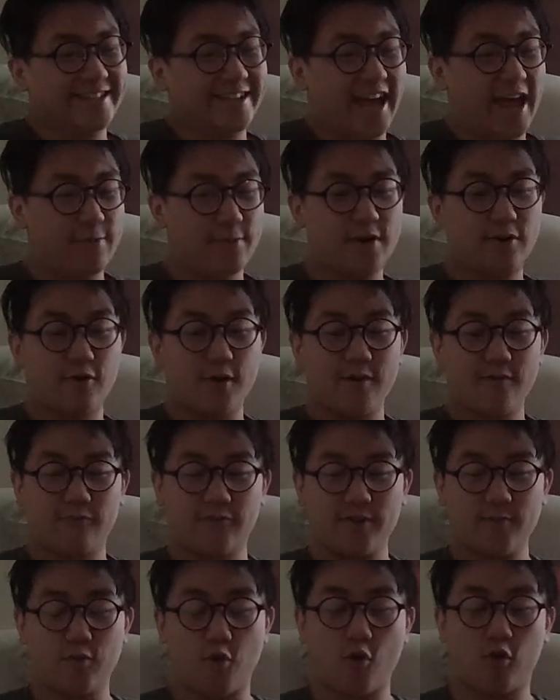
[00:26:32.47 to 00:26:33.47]
And my friend,
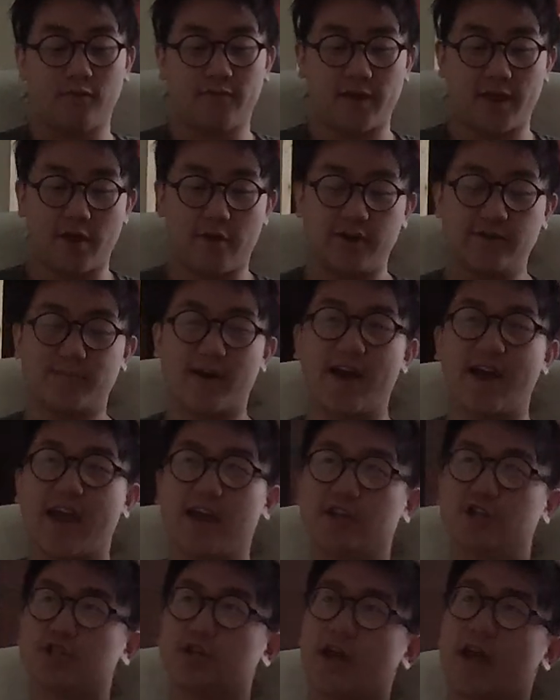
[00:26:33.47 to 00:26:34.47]
friend Paul over here, he's my
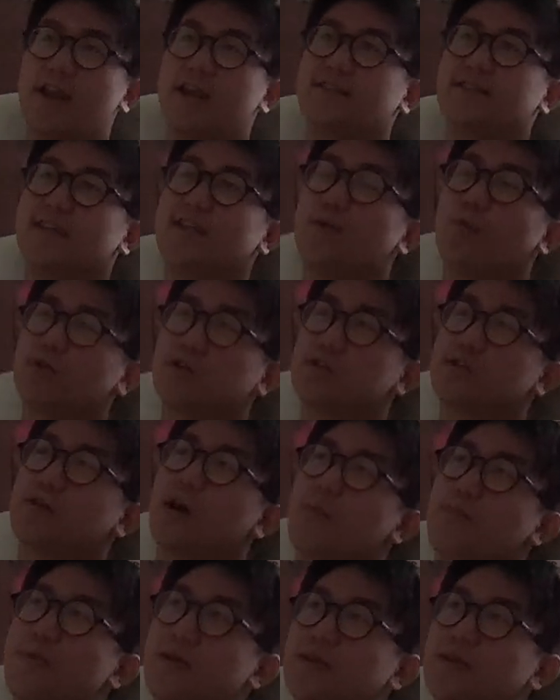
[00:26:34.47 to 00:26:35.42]
age, and he said he wants to start a